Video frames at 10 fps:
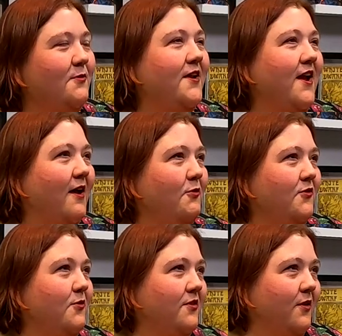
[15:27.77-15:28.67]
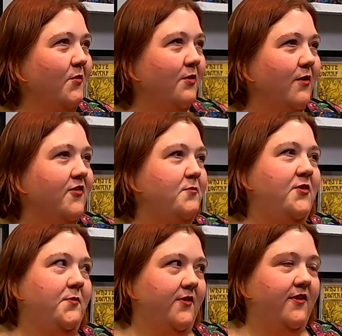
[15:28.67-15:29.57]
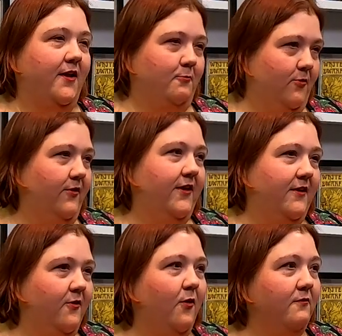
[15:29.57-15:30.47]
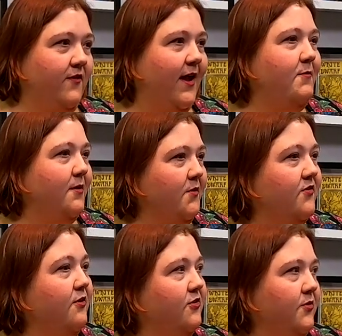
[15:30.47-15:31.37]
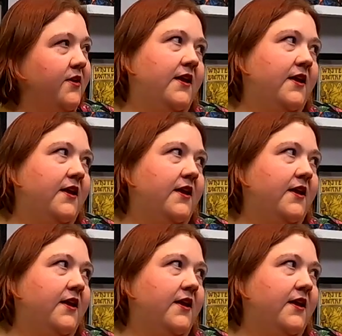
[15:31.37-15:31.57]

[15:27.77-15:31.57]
Right now I was doing a little bit of recipes, but it's got a really an occult vibe, and I'm going to start doing